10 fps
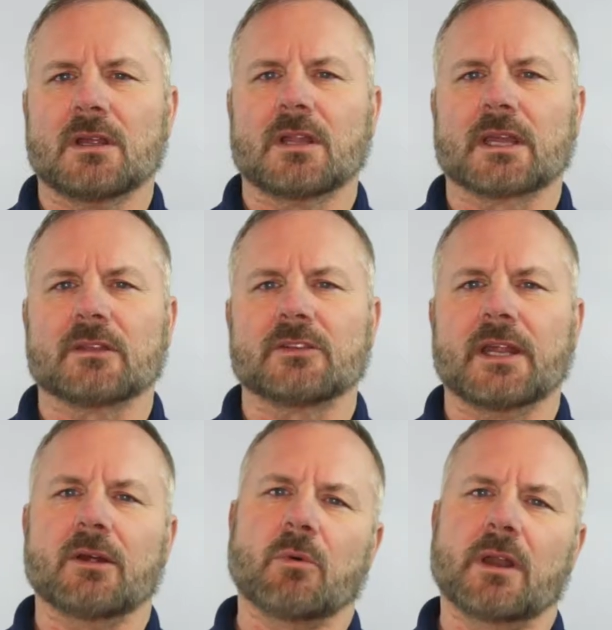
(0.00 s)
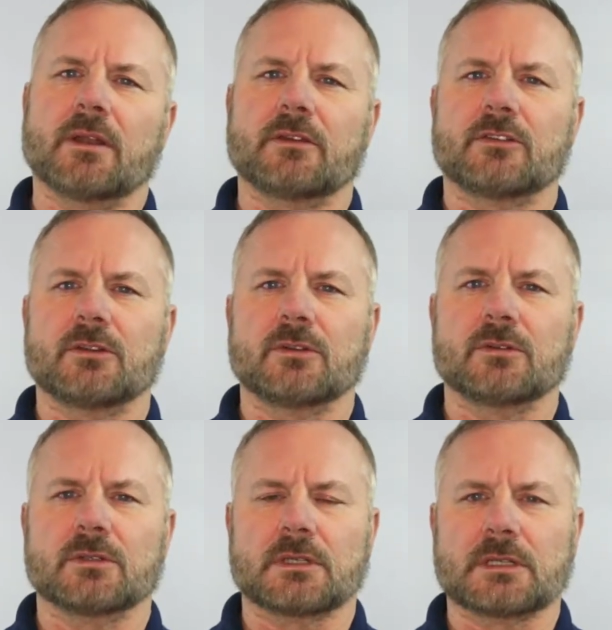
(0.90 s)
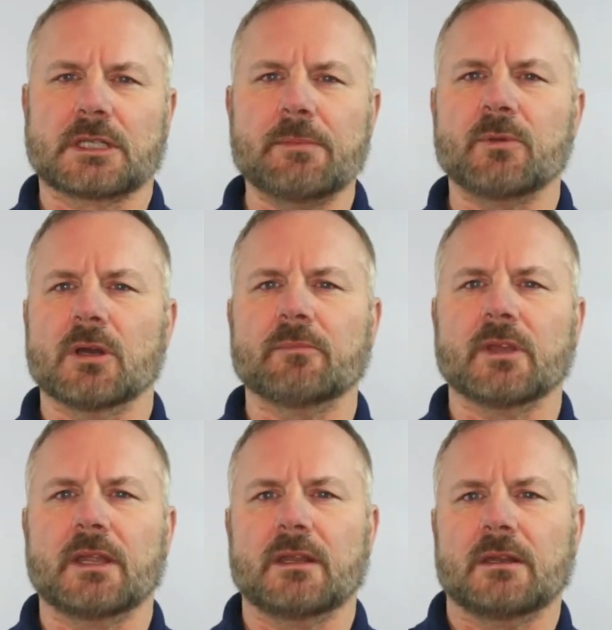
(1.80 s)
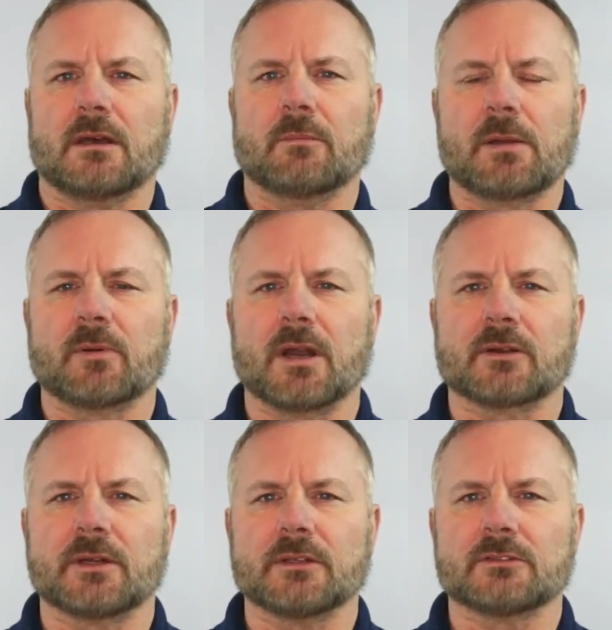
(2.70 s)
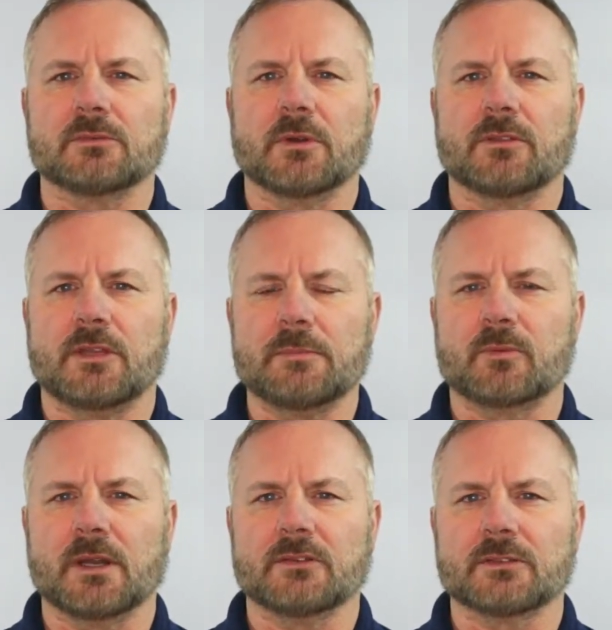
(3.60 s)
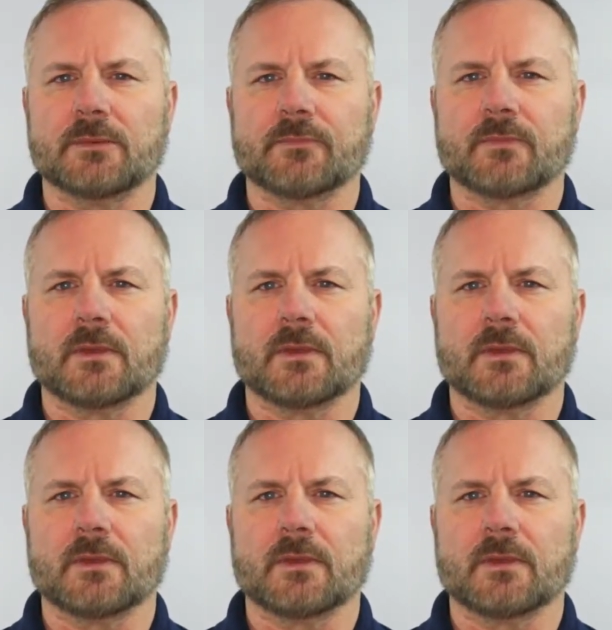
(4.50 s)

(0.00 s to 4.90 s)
Like I said, I wanted to keep you updated on my progress with DeepRacer.